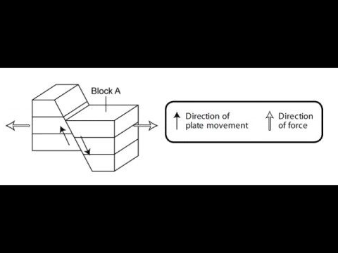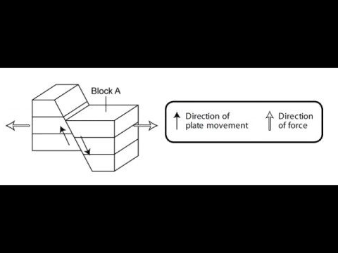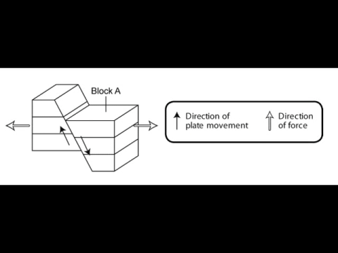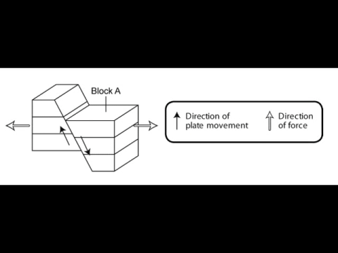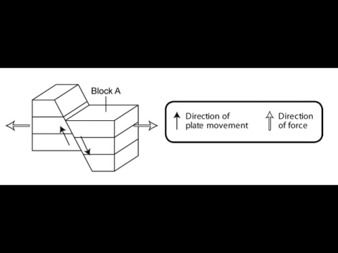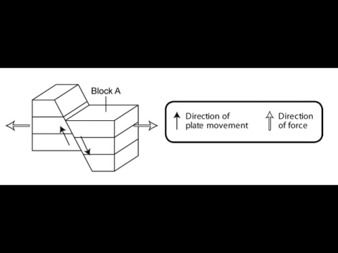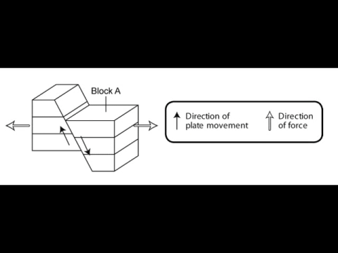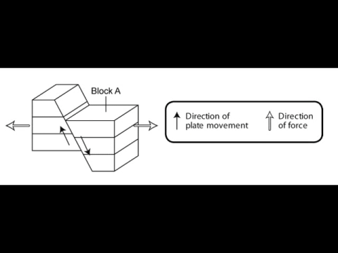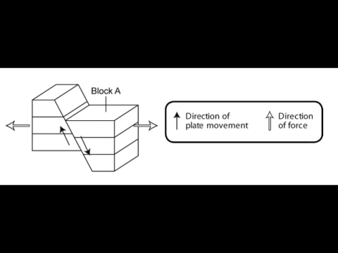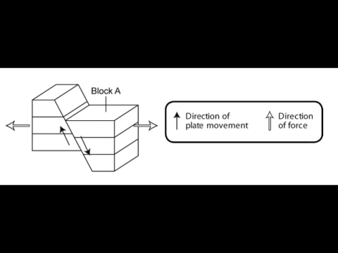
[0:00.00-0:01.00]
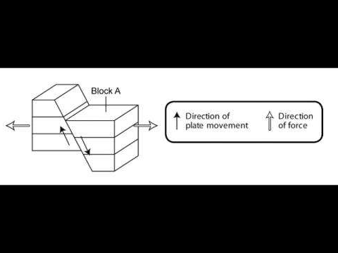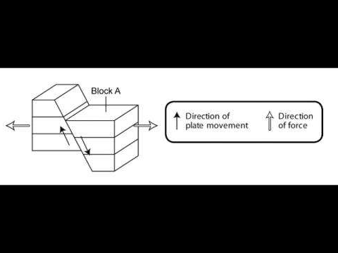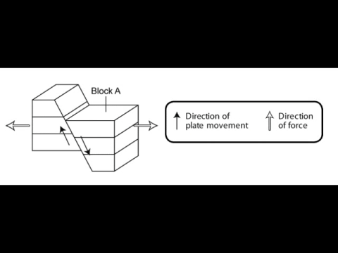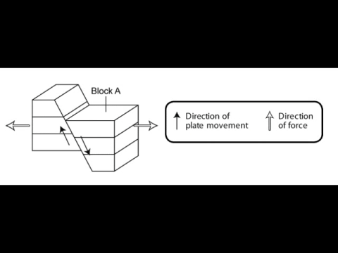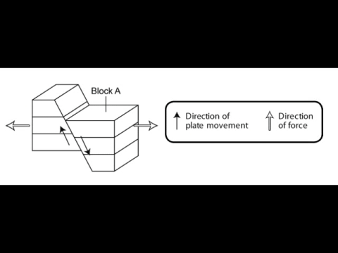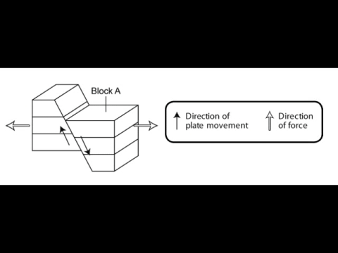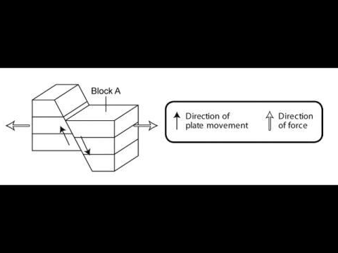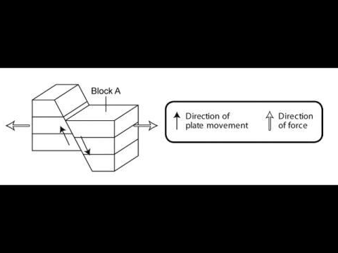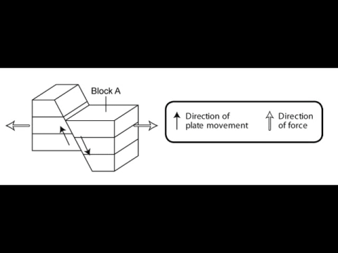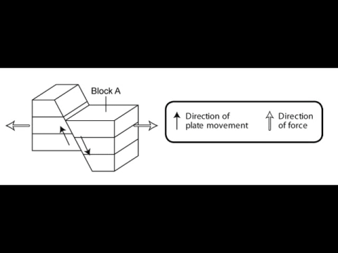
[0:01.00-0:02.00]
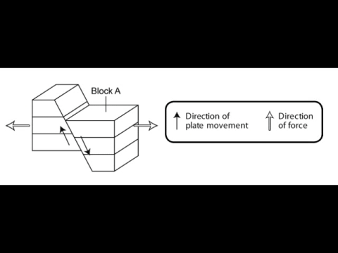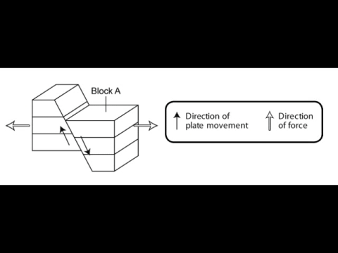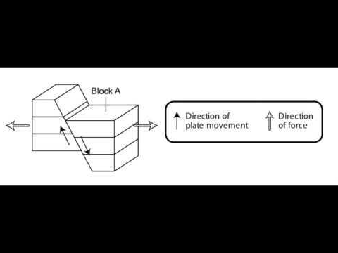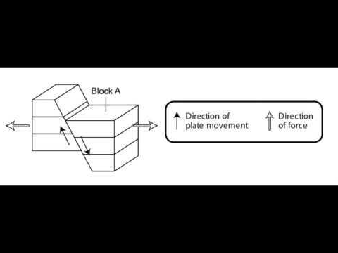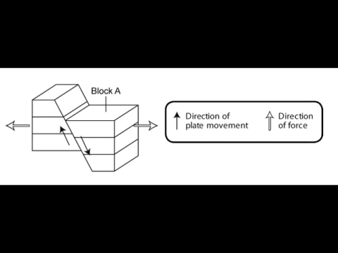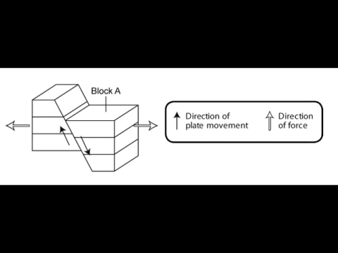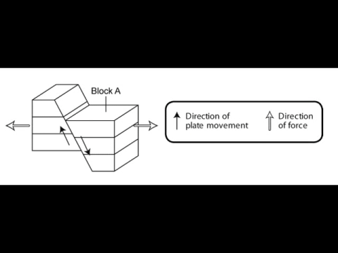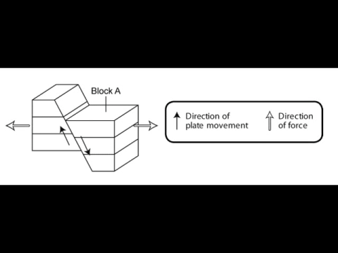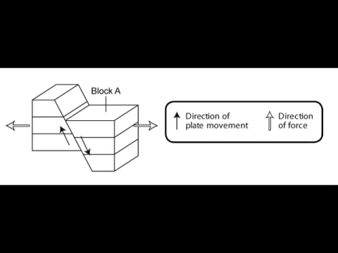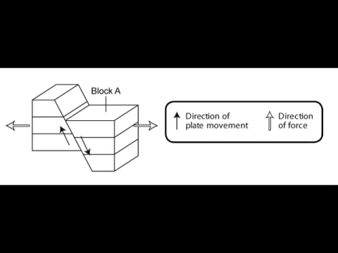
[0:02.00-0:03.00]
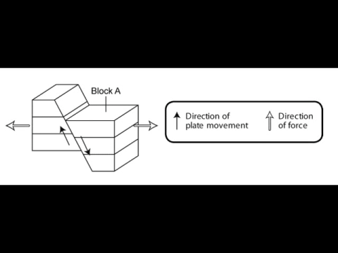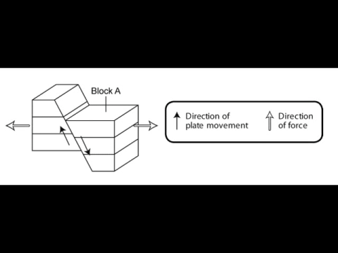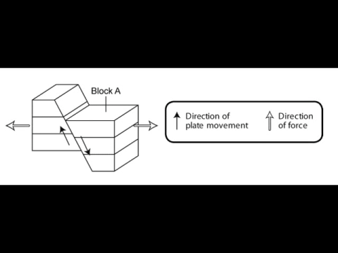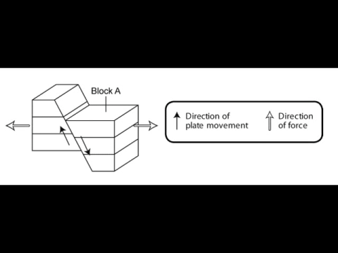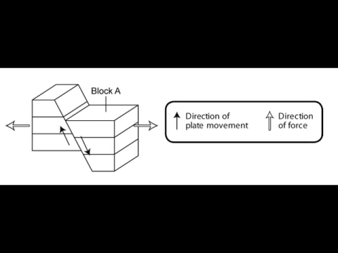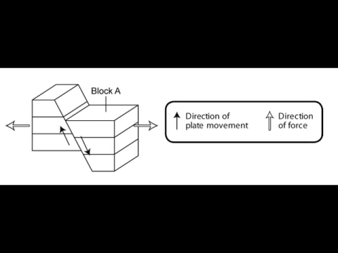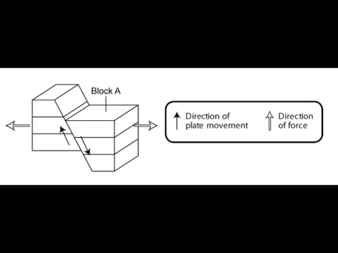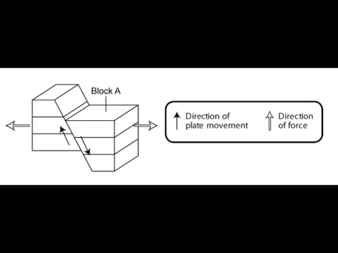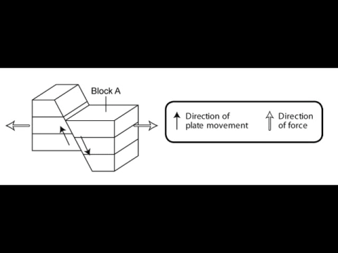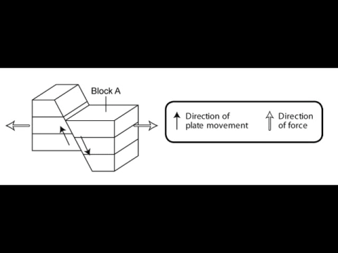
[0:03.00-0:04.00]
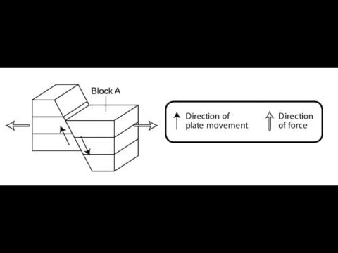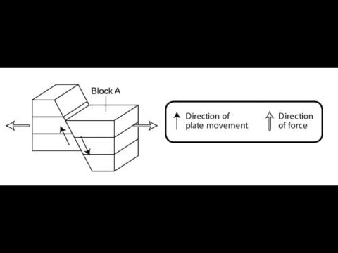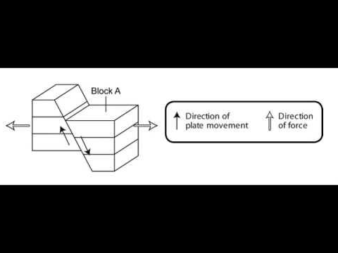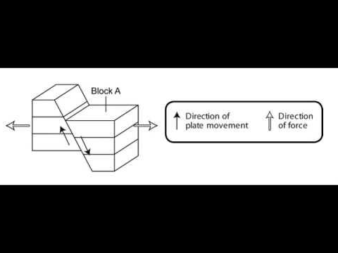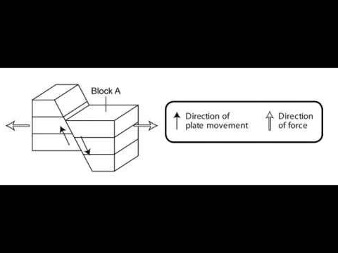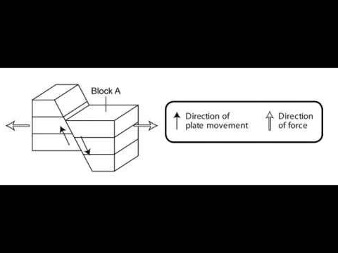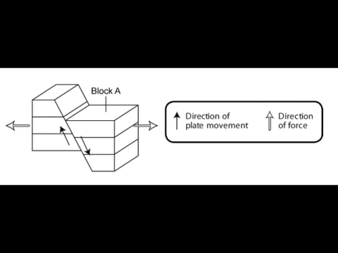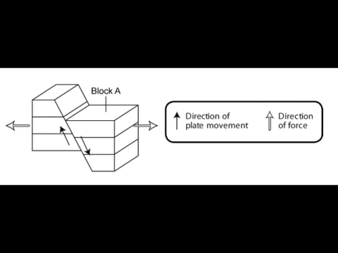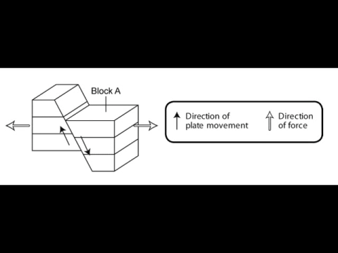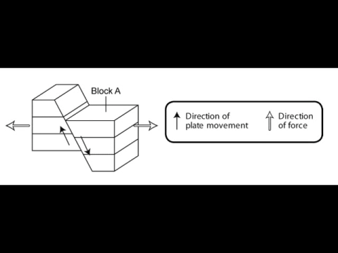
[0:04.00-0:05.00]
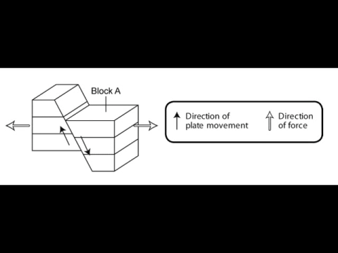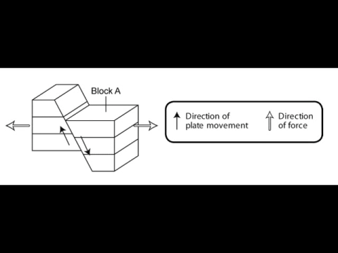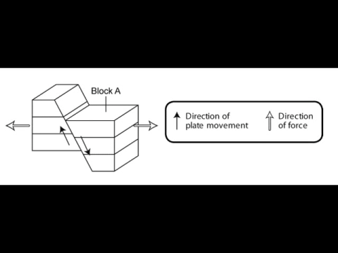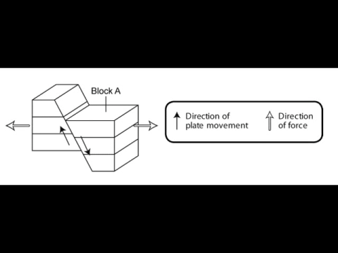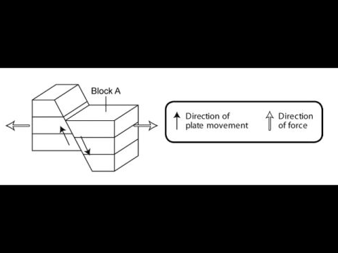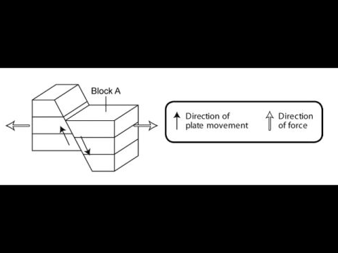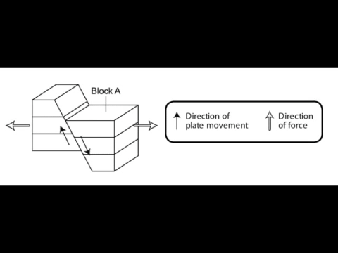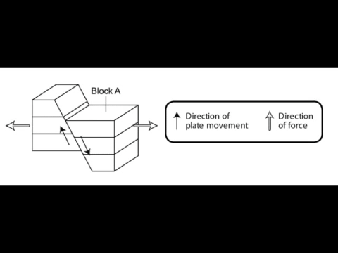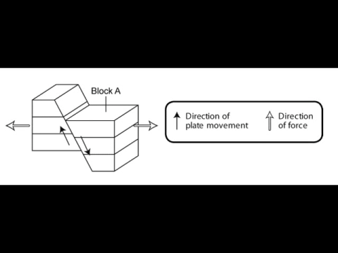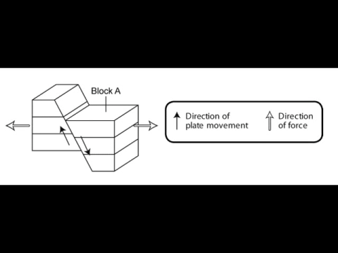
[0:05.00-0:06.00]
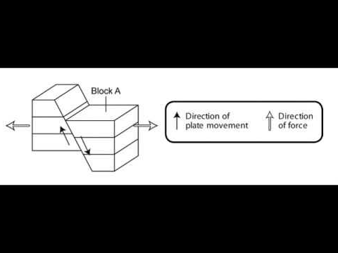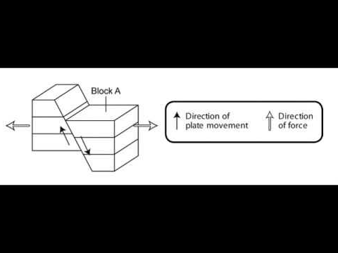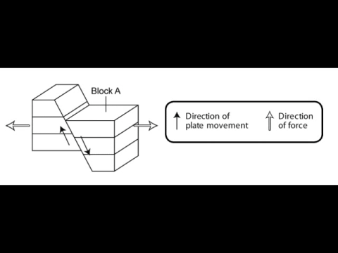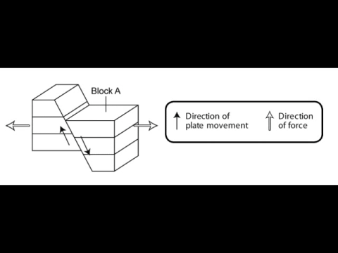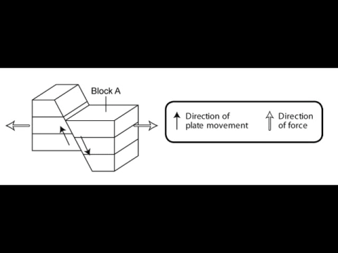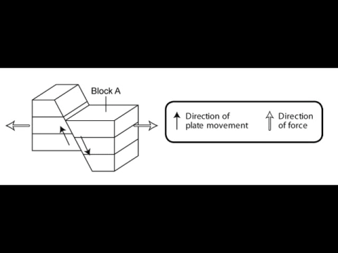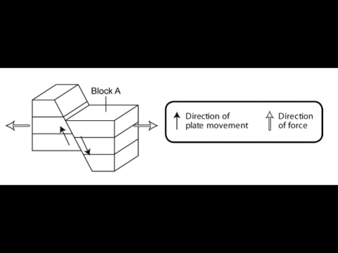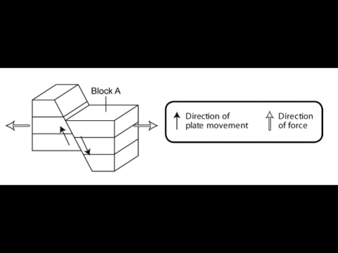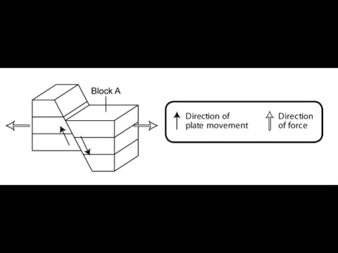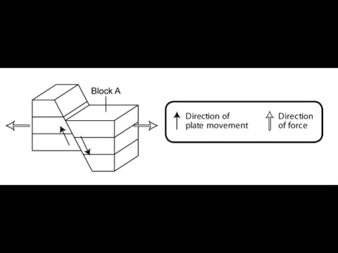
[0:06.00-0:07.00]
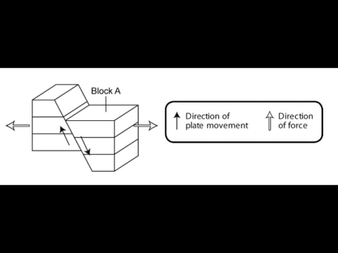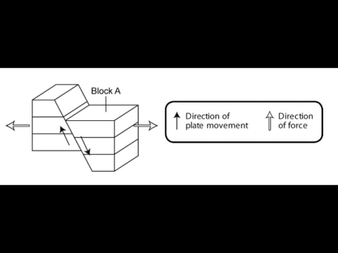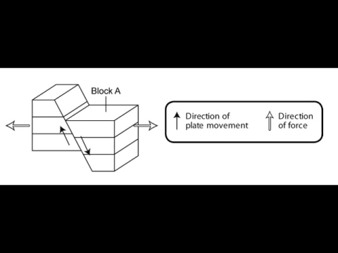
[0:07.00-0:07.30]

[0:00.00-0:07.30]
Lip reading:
No face is visible, so there are no lips to read.